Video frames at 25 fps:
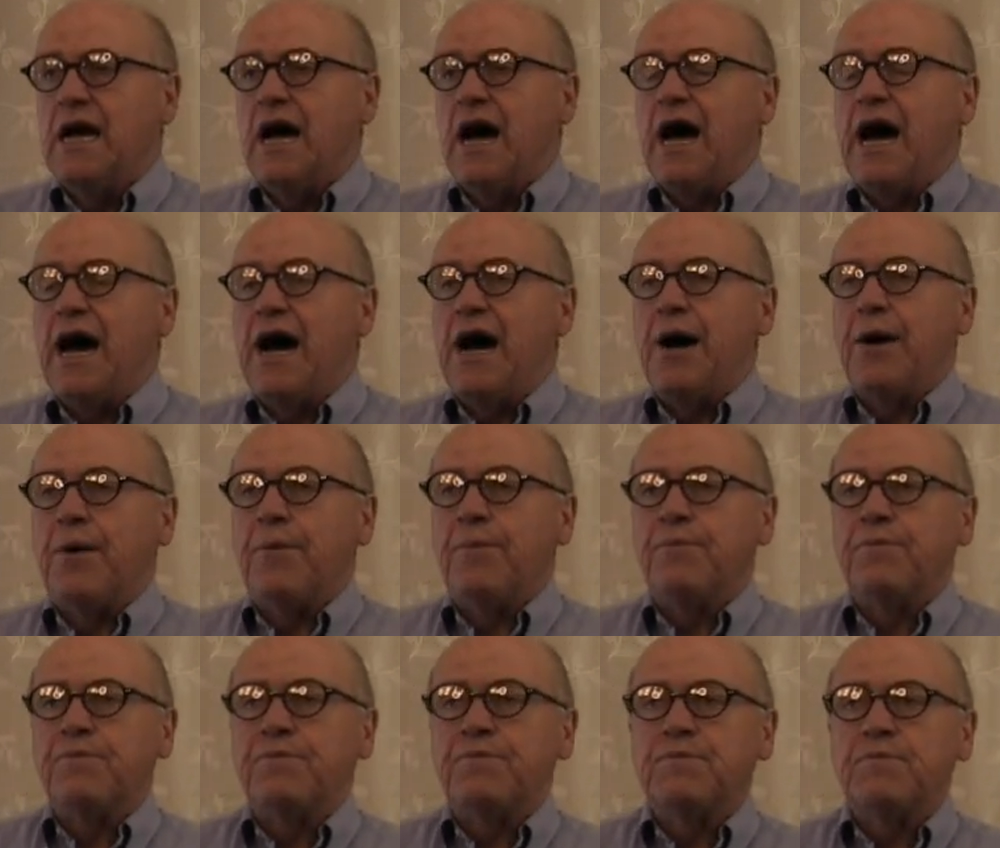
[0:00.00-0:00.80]

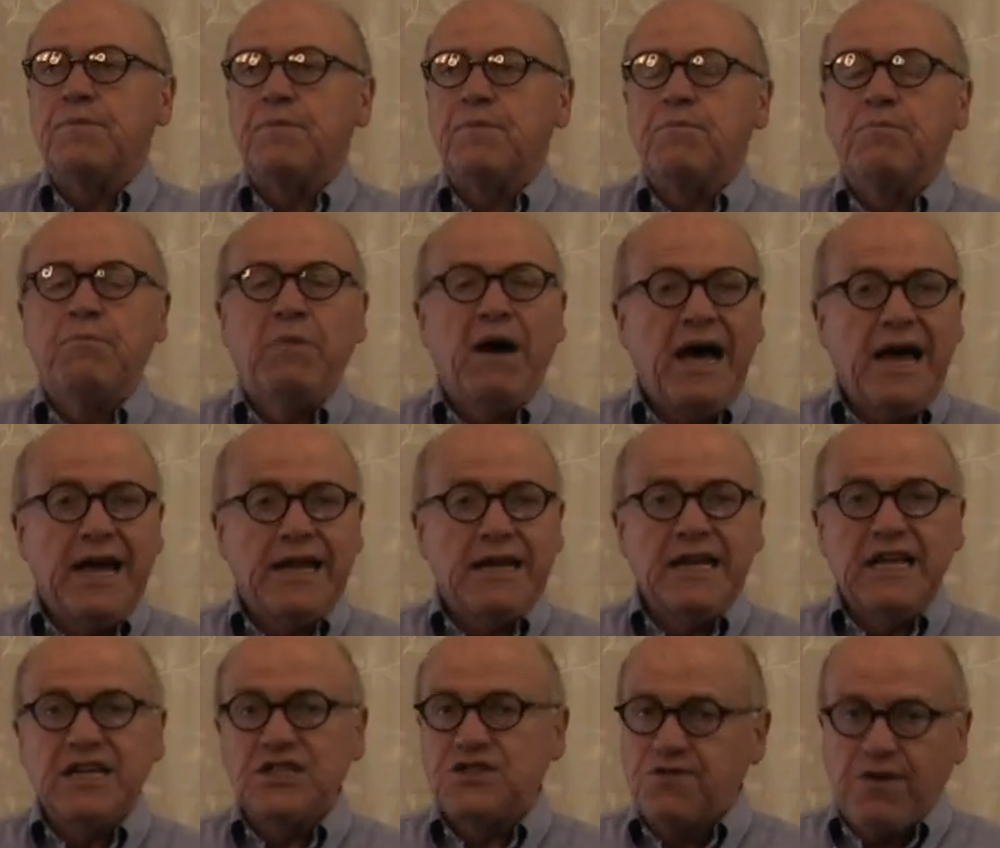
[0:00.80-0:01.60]

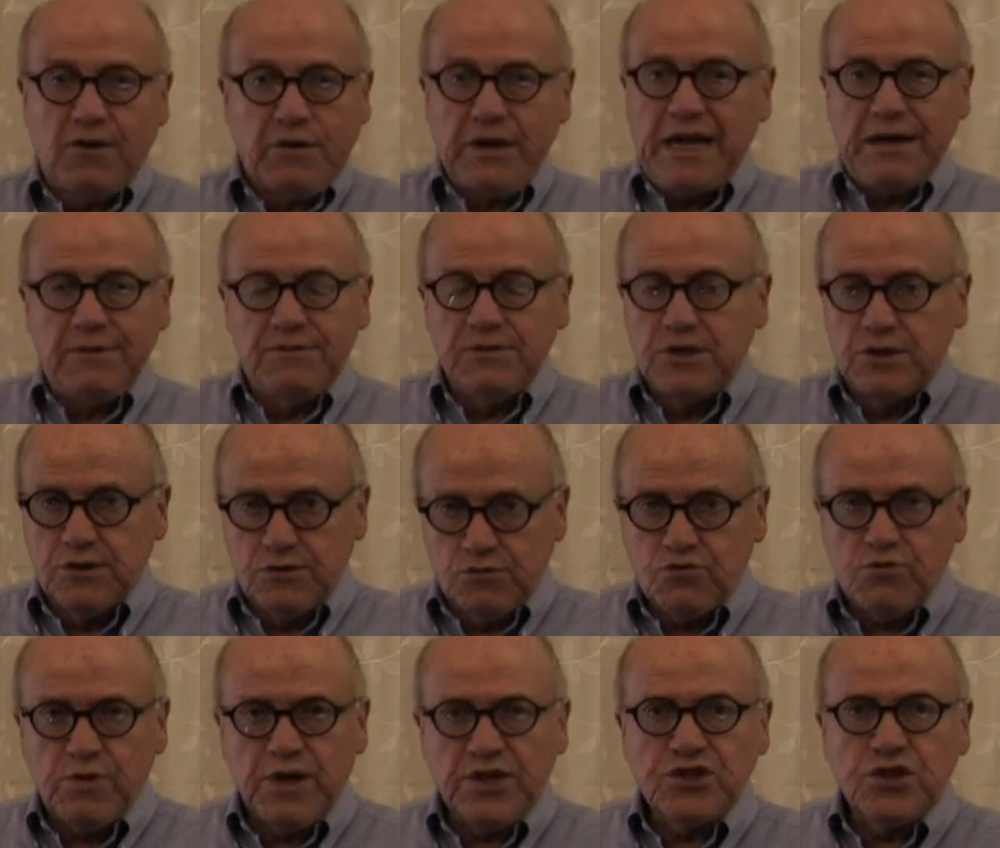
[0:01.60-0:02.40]
but the
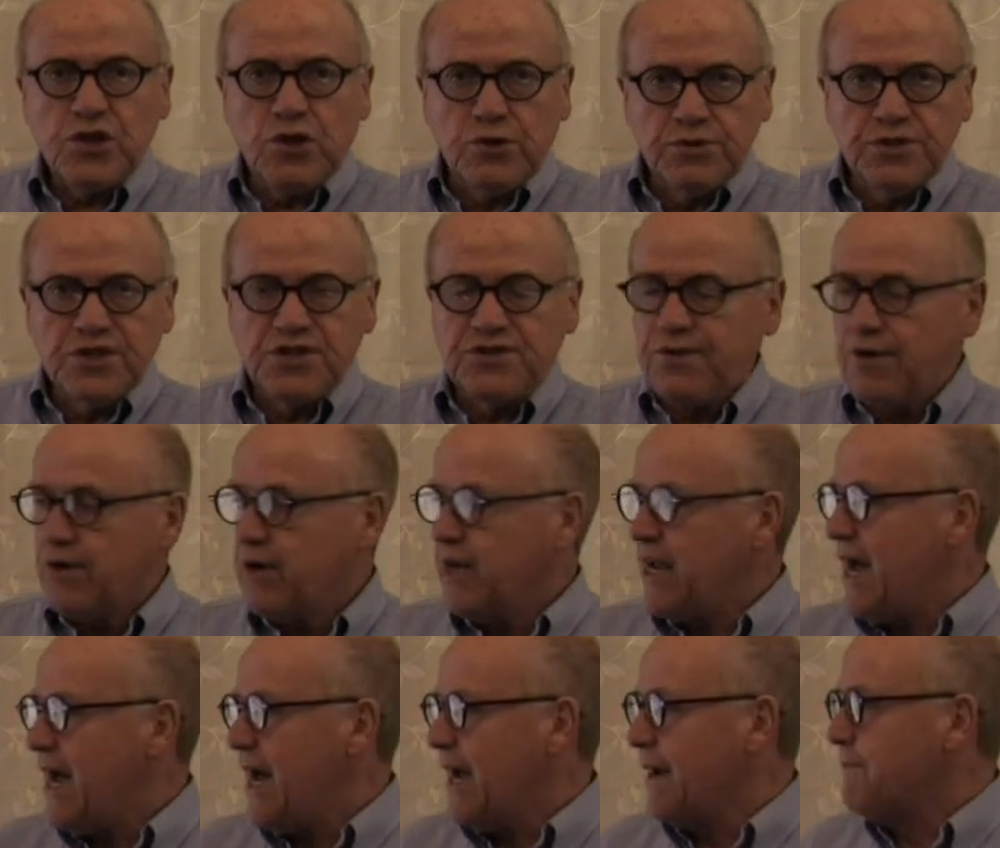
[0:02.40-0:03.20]
threshold is very
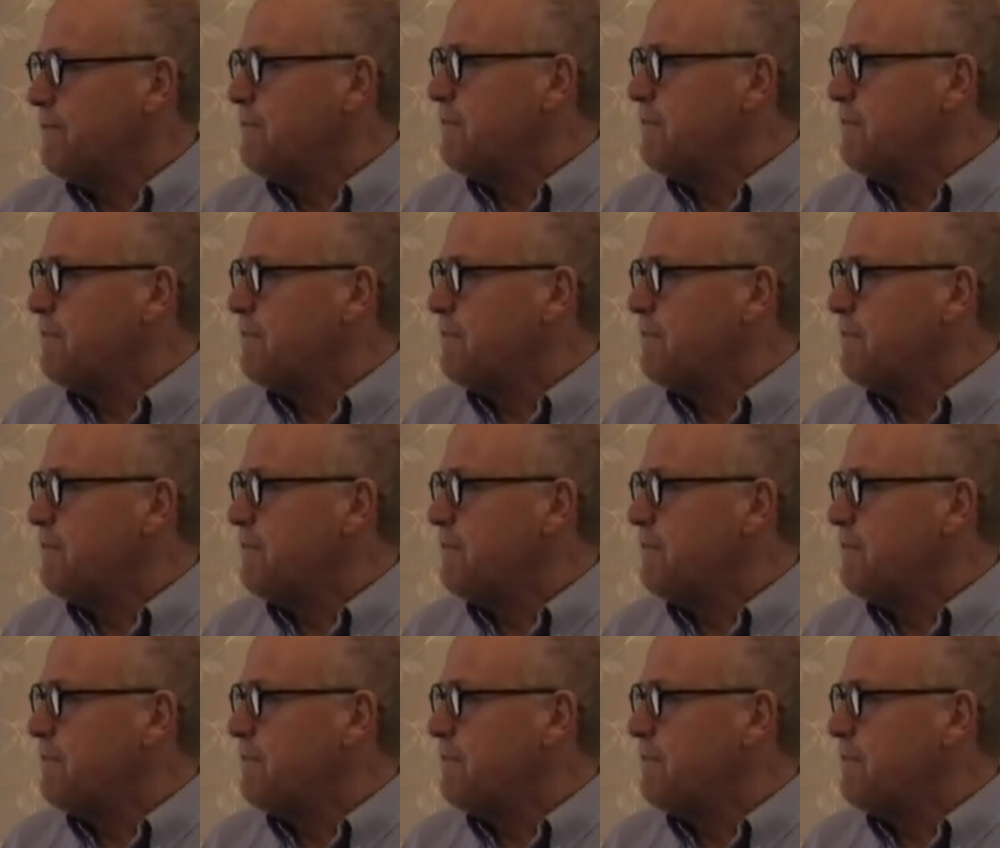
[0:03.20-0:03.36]
high.